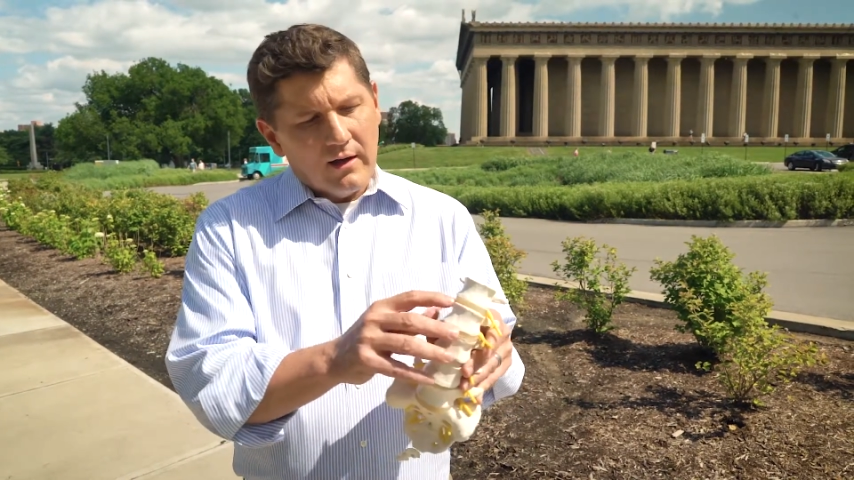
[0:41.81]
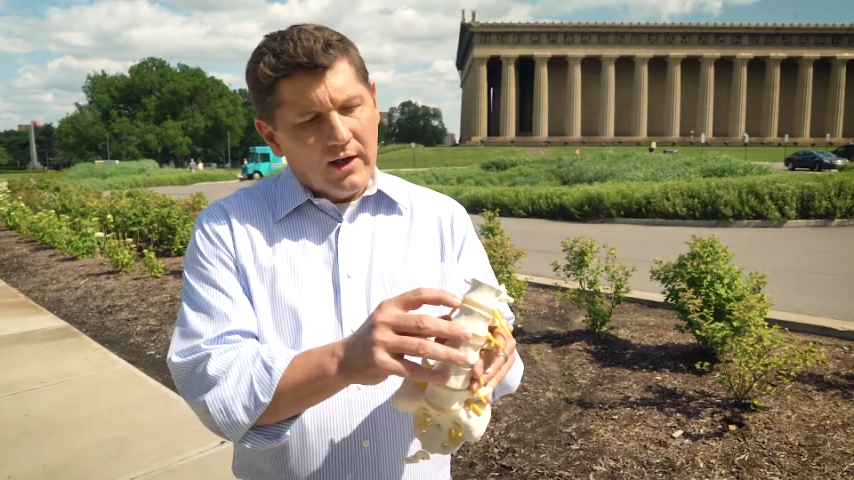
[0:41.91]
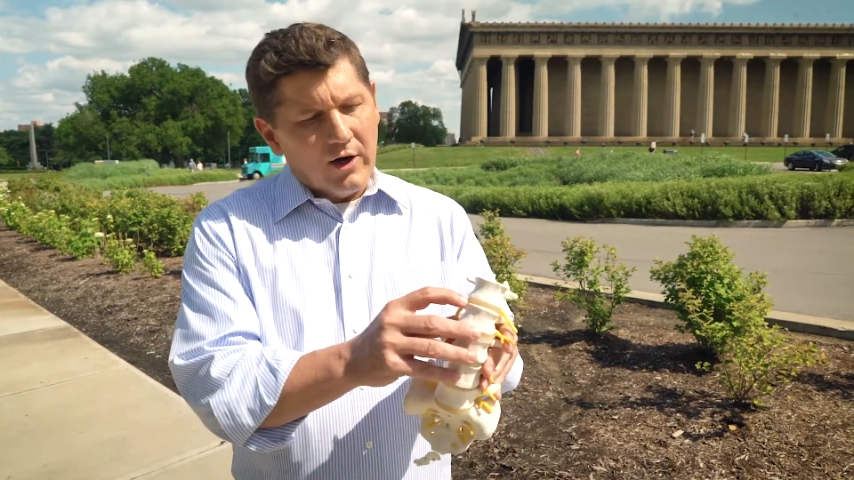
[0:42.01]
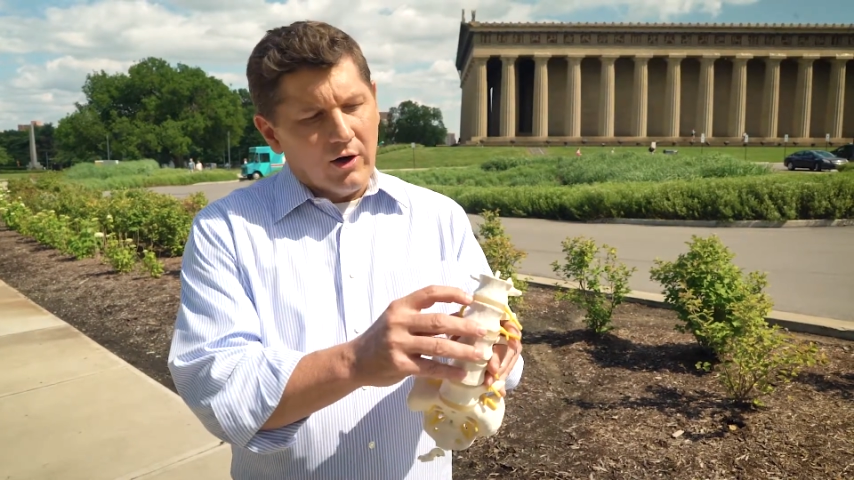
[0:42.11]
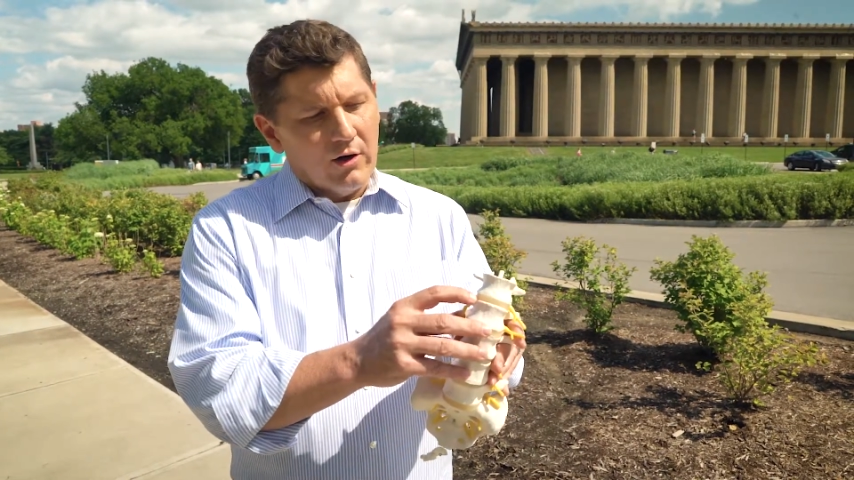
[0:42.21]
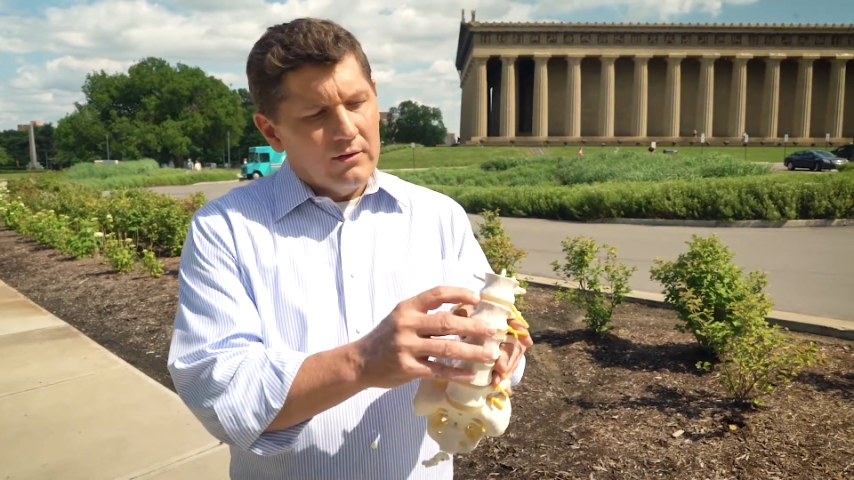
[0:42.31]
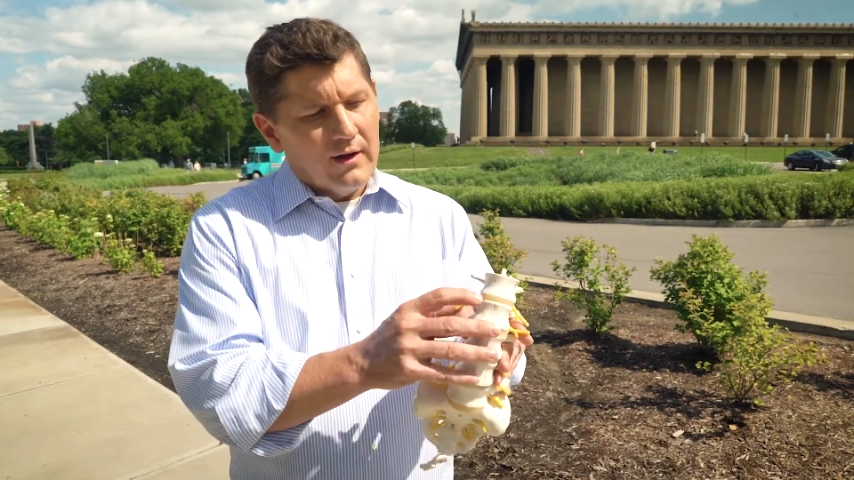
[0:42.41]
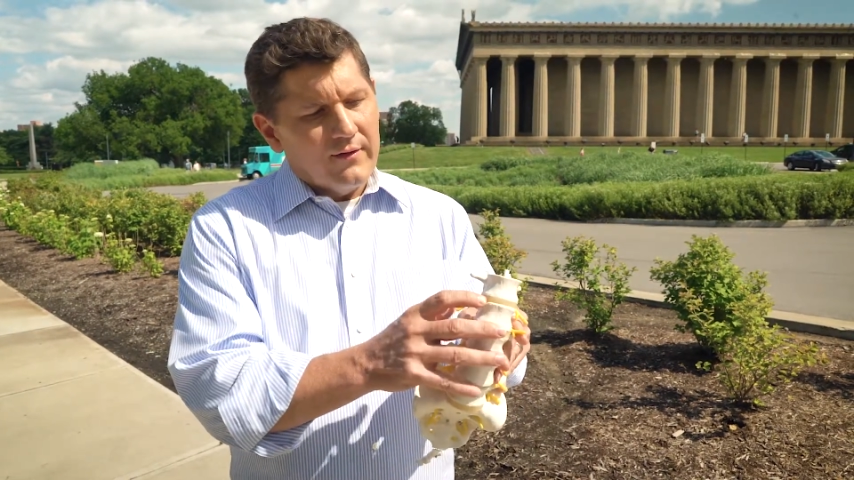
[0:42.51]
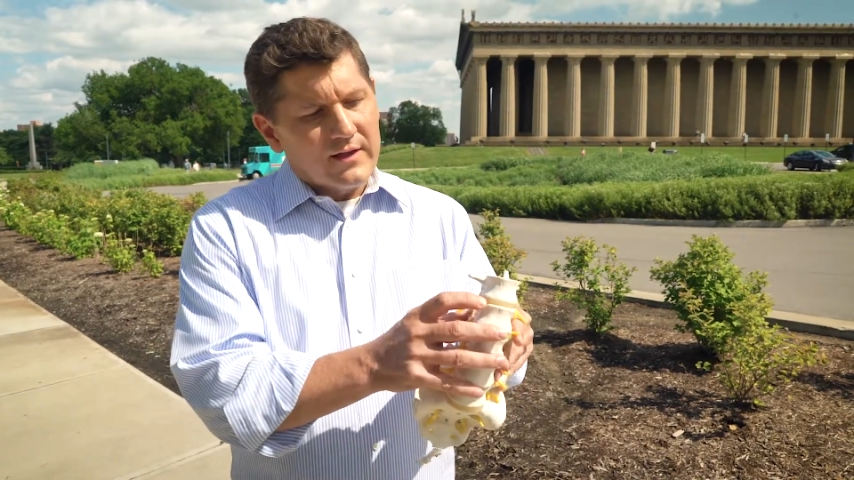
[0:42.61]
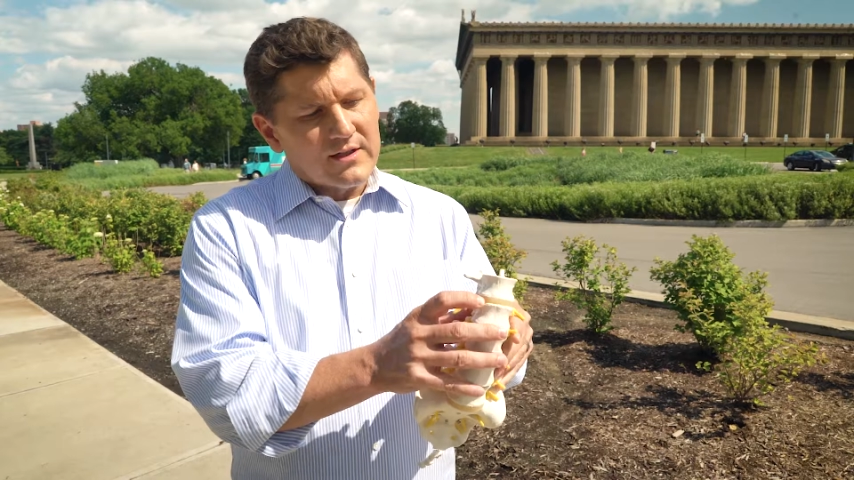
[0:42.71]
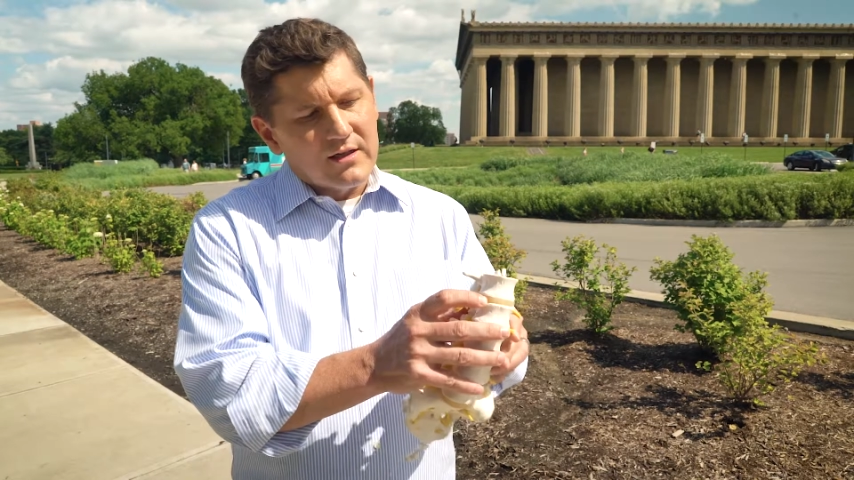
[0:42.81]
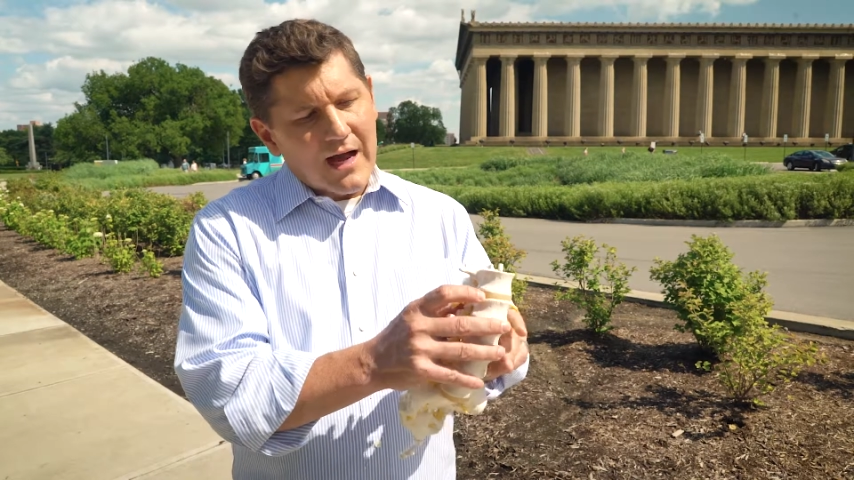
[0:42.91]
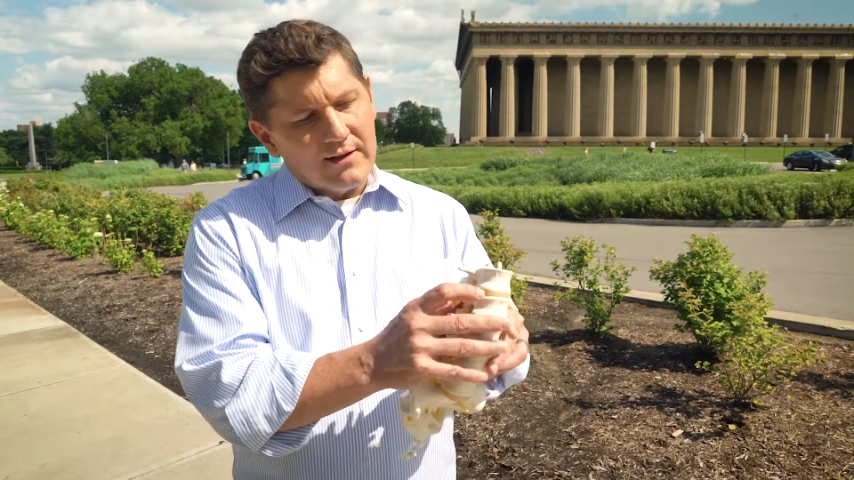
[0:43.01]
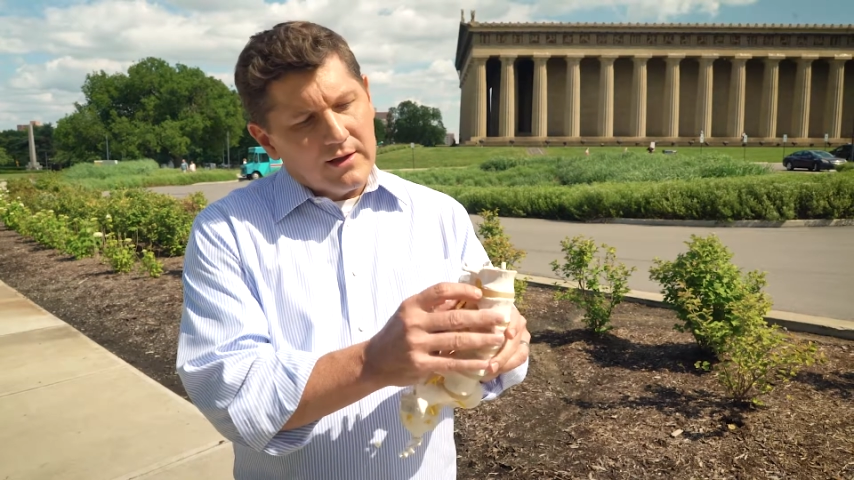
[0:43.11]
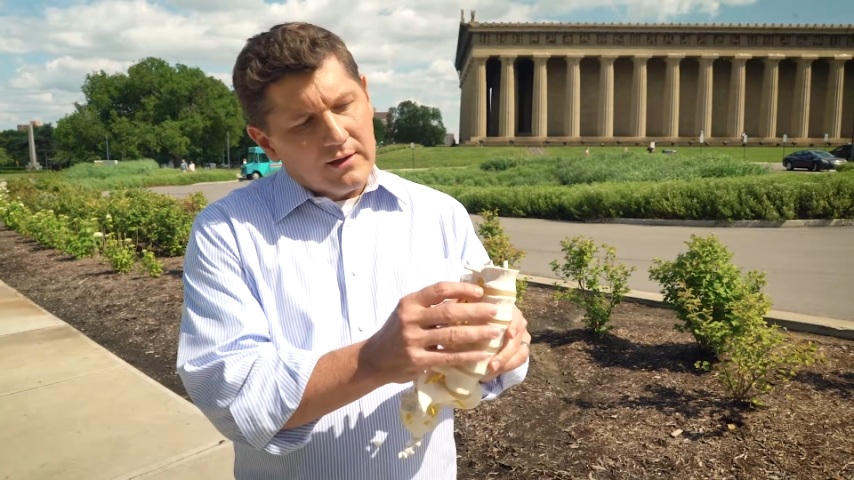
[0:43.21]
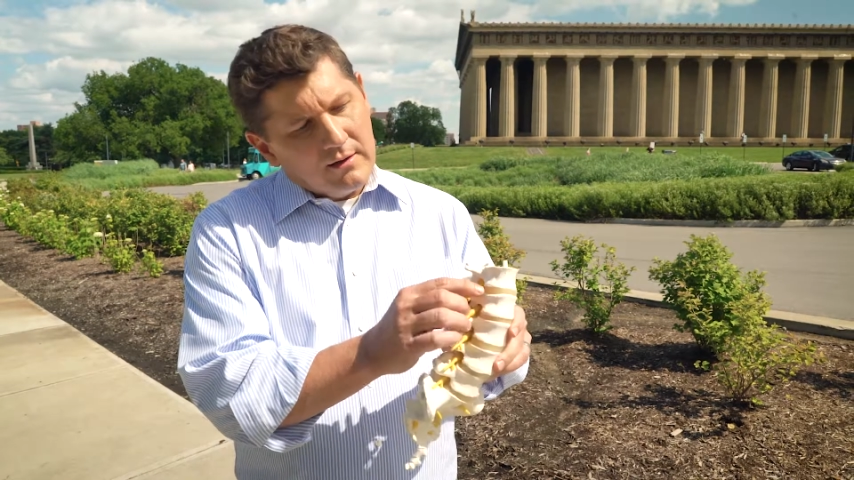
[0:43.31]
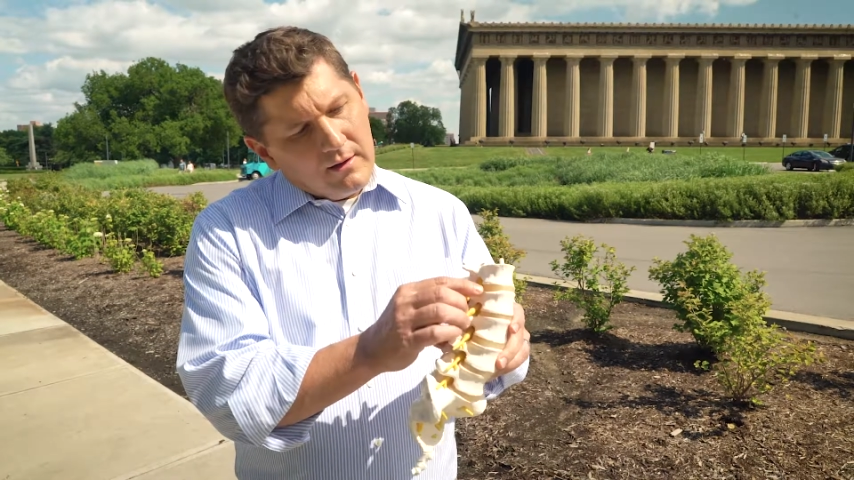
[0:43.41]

here that's slightly